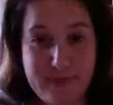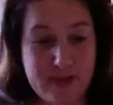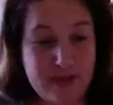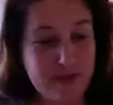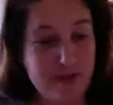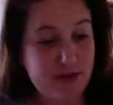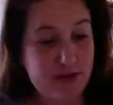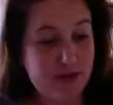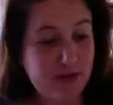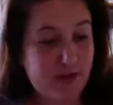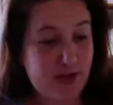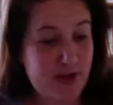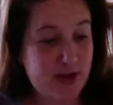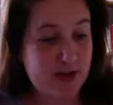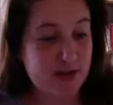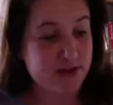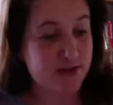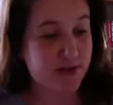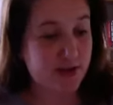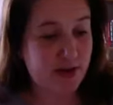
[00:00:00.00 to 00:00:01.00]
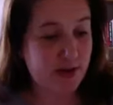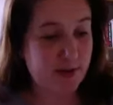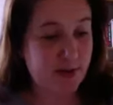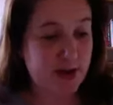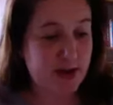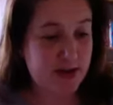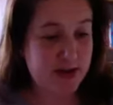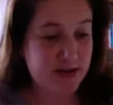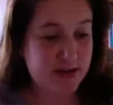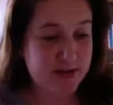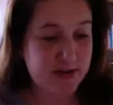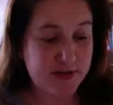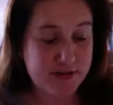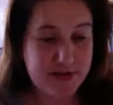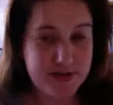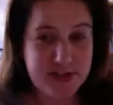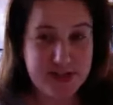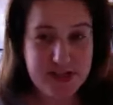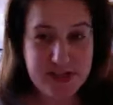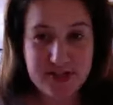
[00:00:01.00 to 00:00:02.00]
There's cars going past. All of
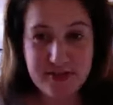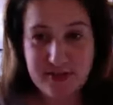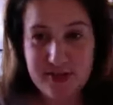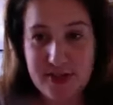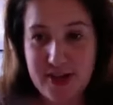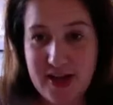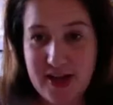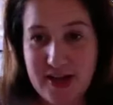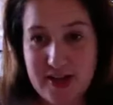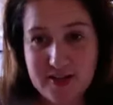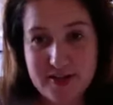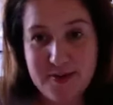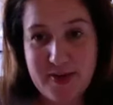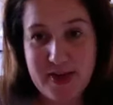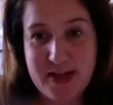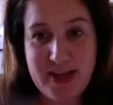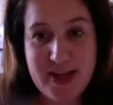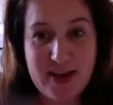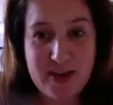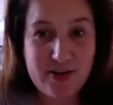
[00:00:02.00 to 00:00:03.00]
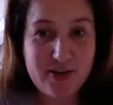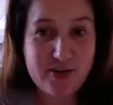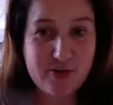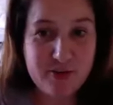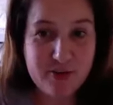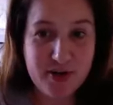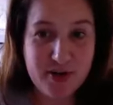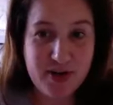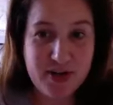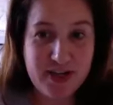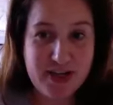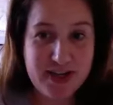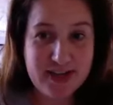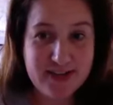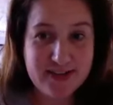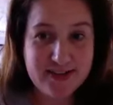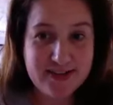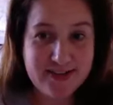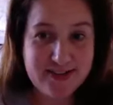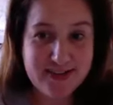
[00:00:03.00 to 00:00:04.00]
a sudden, all the cars are back out on the road
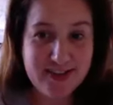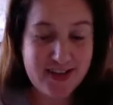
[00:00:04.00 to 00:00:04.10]
again.